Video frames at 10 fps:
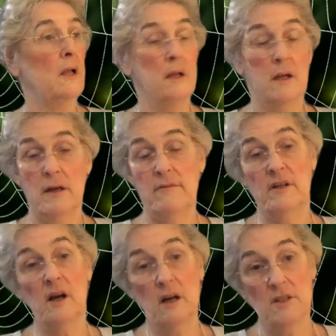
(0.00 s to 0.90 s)
I have a
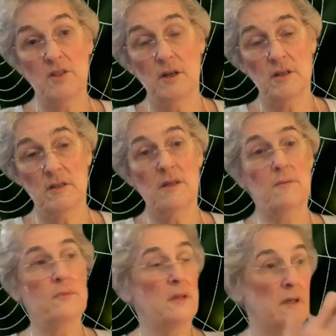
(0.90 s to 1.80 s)
God charge,
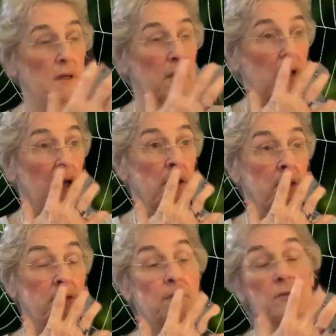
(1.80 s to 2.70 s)
same thing, on
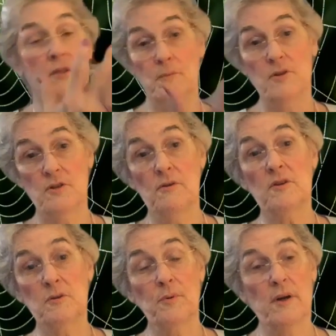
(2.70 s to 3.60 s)
the
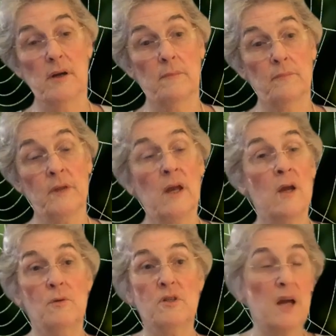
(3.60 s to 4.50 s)
Direction prayer,
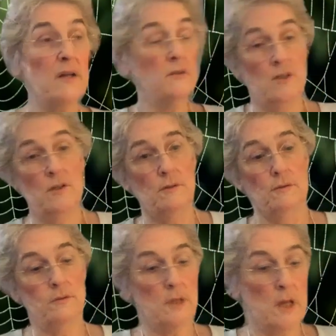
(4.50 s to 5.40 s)
which I don't
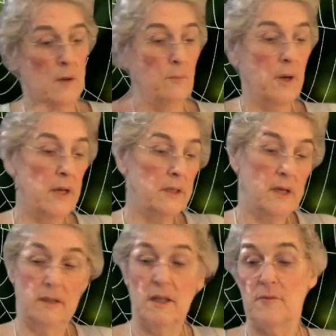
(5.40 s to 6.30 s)
use, but a lot of